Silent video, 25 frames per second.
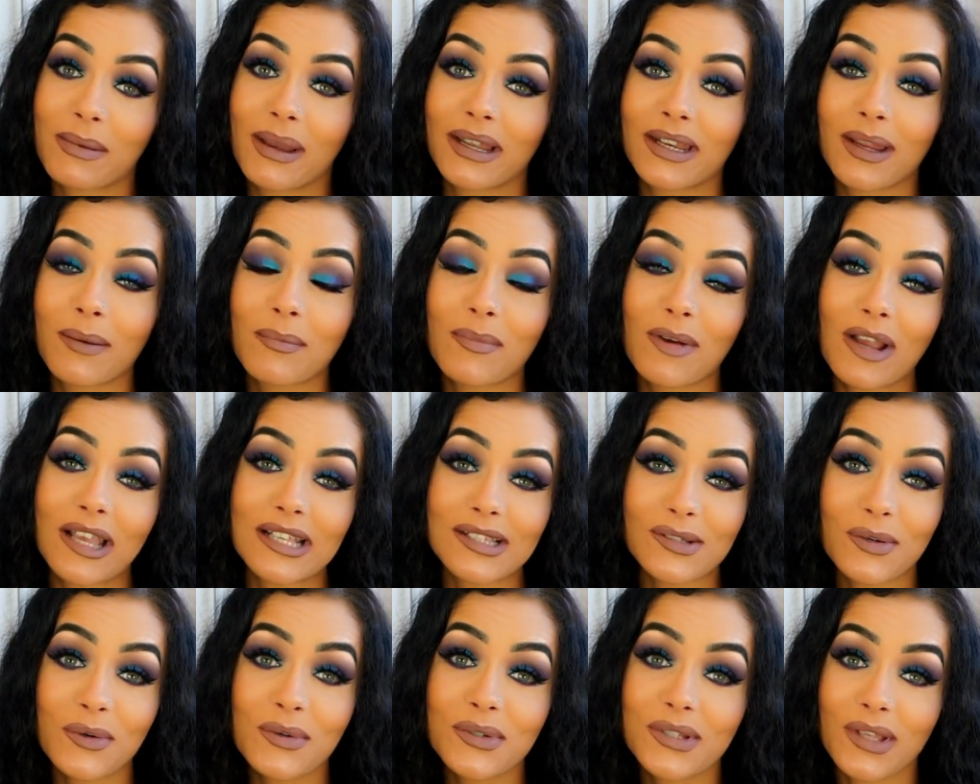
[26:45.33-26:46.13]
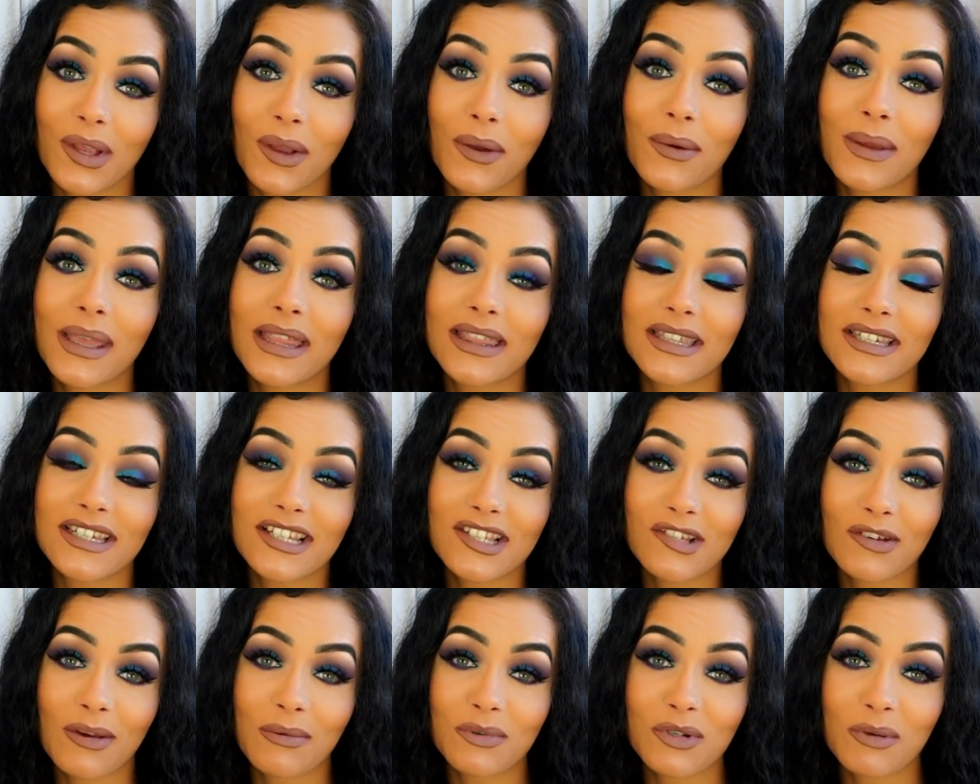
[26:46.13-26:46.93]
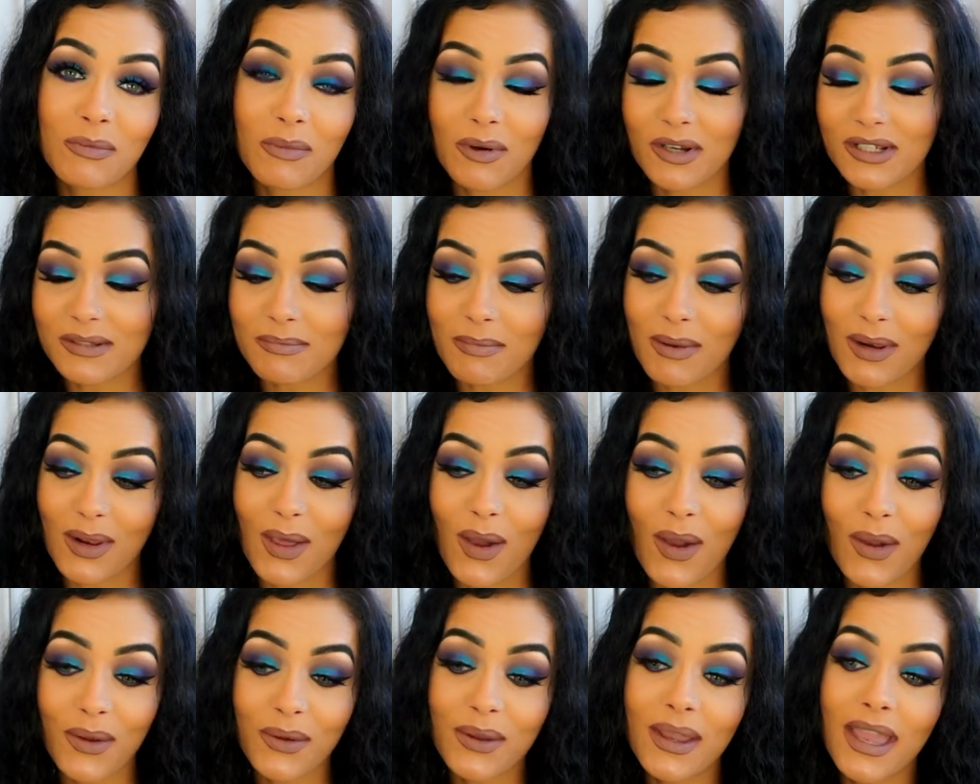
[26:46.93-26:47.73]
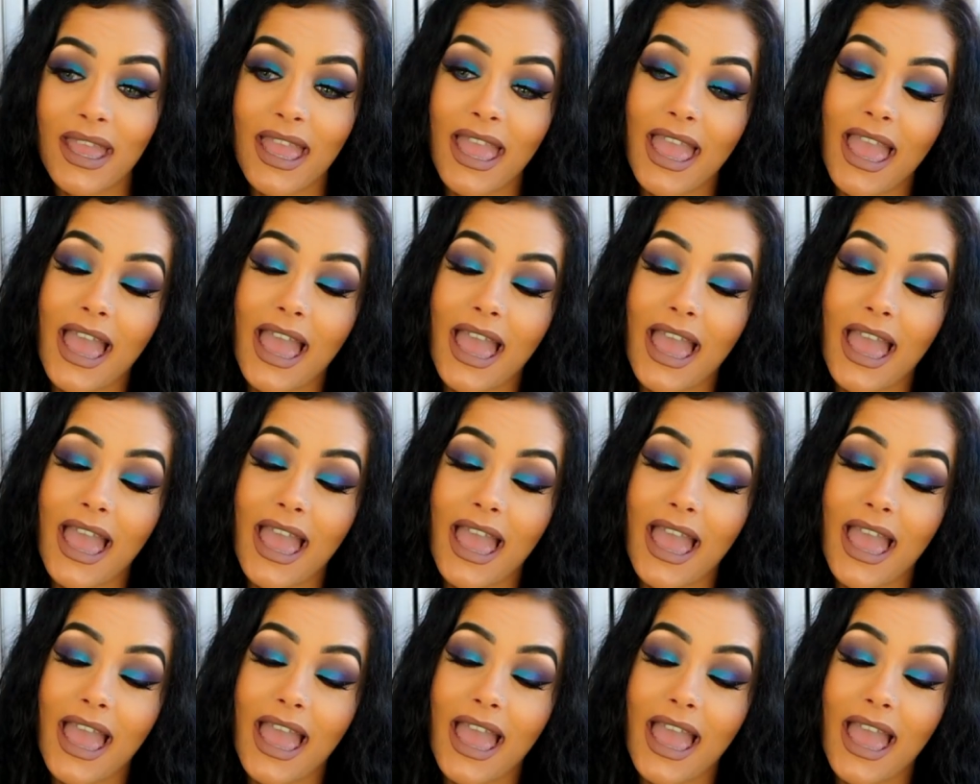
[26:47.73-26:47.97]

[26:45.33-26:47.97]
My number is also in the description box below.